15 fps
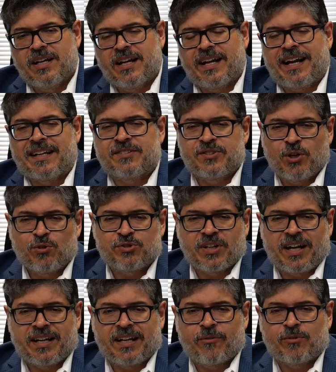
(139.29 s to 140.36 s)
and has notes
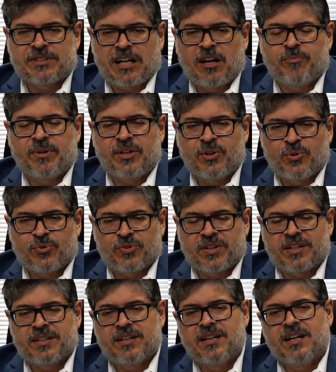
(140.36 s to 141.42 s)
on it, which I'll be
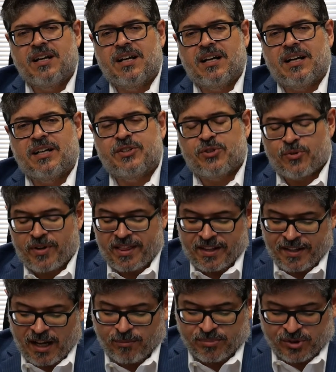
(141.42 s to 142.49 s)
using during the
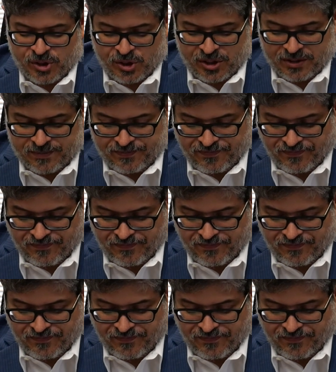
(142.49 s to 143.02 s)
deposition.